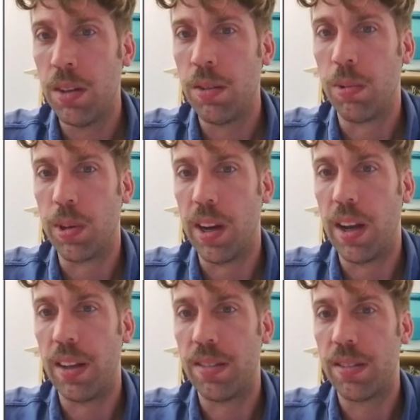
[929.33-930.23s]

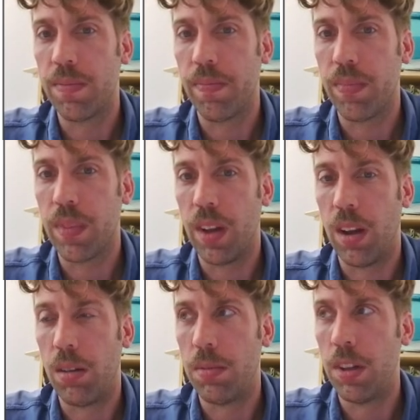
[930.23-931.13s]
Whereas
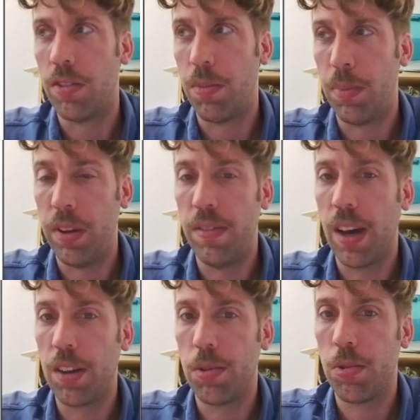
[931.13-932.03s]
if the
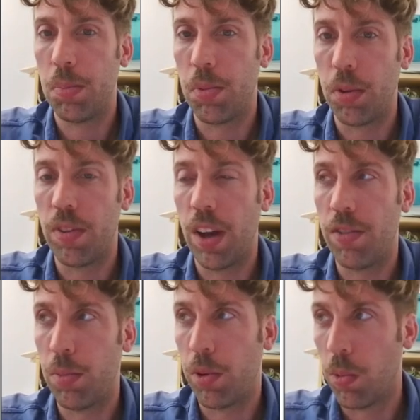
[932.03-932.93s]
p-value is between 0.5
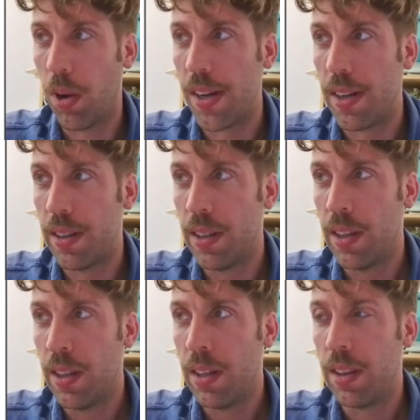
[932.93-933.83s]
and 0.1,
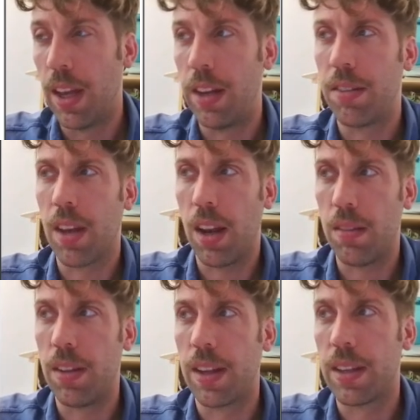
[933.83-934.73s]
then it's kind
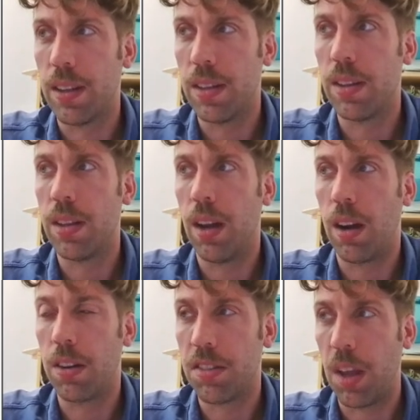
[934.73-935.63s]
of like
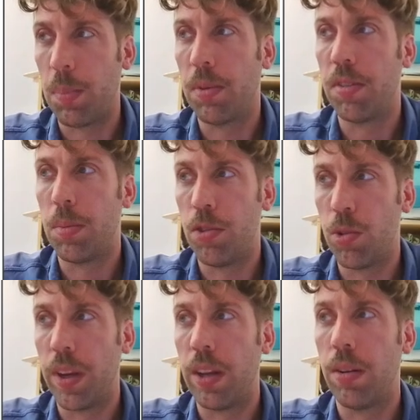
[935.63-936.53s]
our sample is in
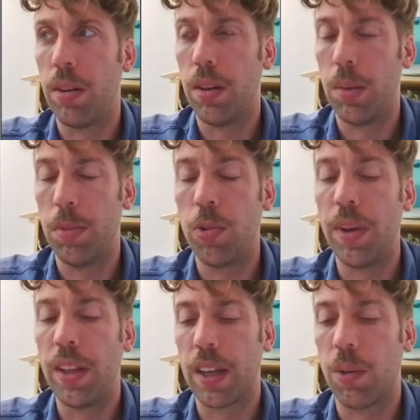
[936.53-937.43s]
between
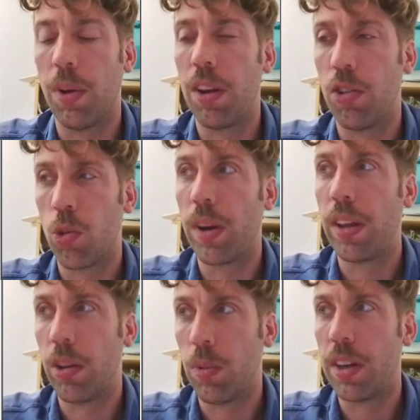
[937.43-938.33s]
like a 1 in 20
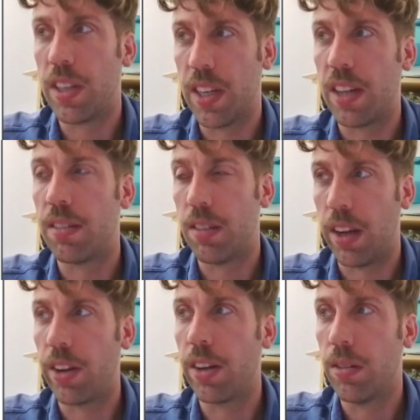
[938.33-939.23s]
and a 1 in 10
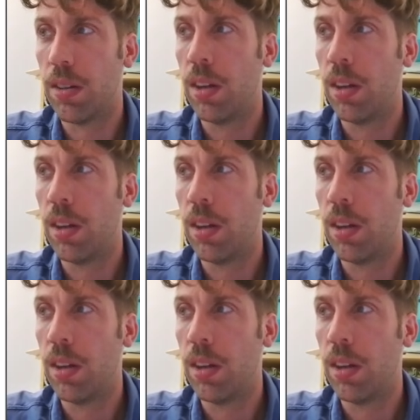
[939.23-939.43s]
scenario.